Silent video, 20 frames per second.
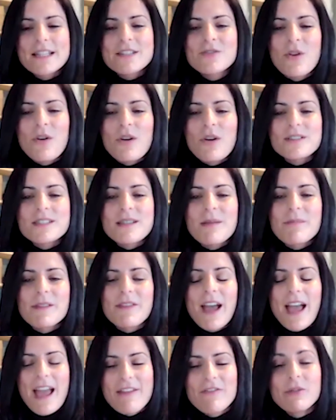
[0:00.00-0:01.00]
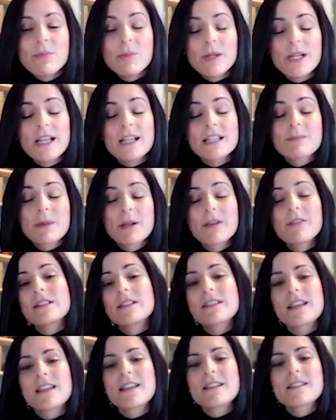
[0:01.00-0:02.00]
It's not something that everybody
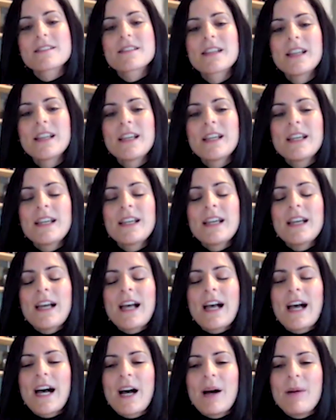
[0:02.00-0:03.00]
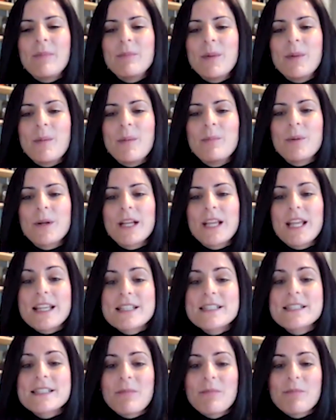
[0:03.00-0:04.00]
experiences. But it
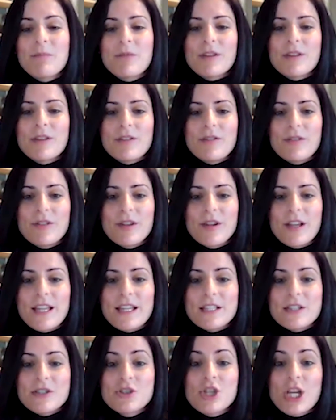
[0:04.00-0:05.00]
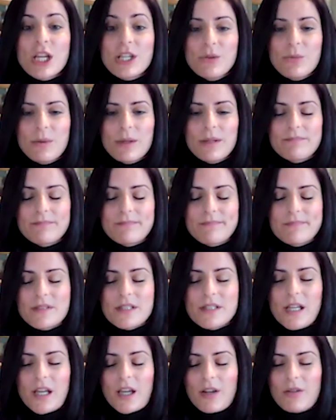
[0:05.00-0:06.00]
is something that is genuine.
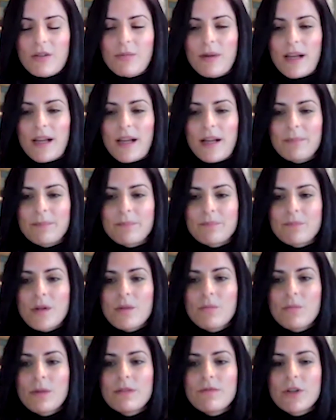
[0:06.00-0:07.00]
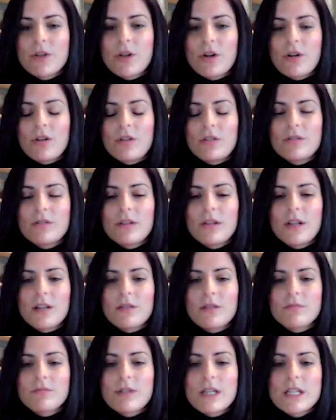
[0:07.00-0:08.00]
So we've got
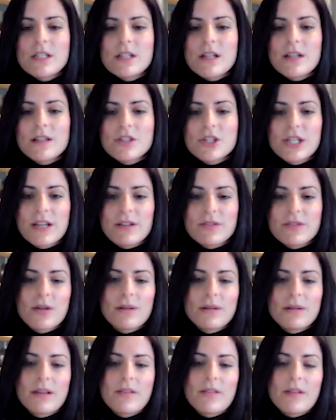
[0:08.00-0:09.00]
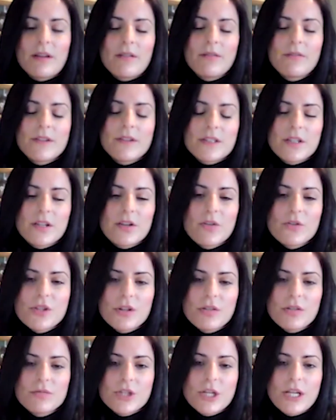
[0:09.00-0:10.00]
research now showing that there are
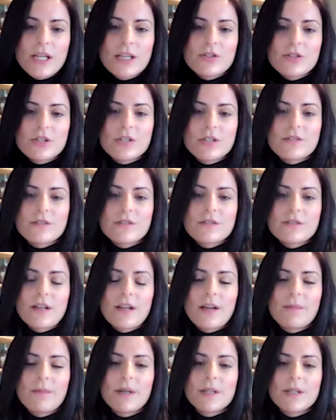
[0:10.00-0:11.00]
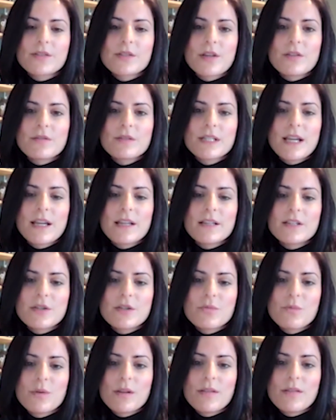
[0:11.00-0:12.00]
physiological changes
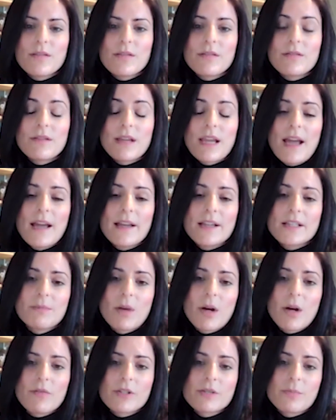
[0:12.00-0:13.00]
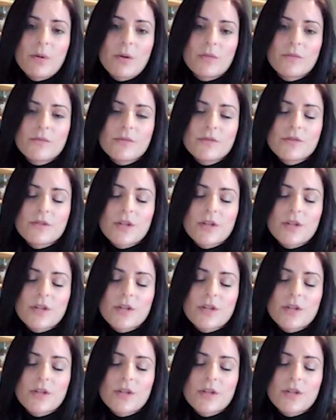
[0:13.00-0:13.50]
associated with the ASMR response.